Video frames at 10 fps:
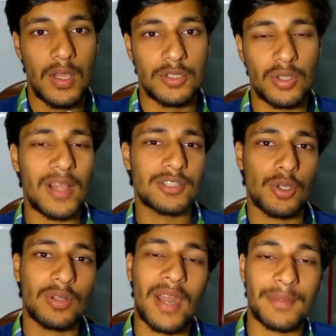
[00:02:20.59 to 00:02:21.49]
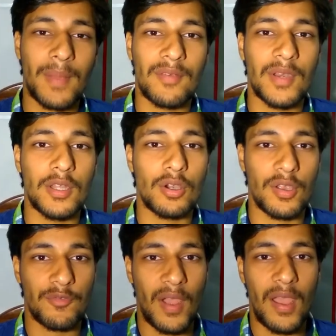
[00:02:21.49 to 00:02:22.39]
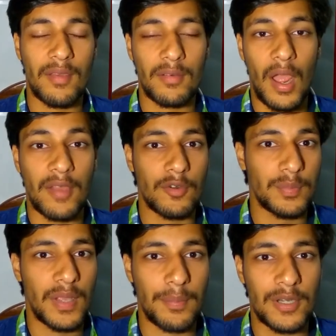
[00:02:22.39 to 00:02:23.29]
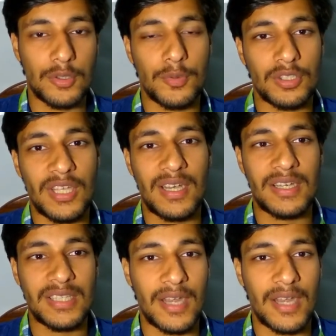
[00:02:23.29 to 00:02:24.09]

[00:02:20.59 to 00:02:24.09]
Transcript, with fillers: So I'll show that in my video if I, I would be able to put the LEDs.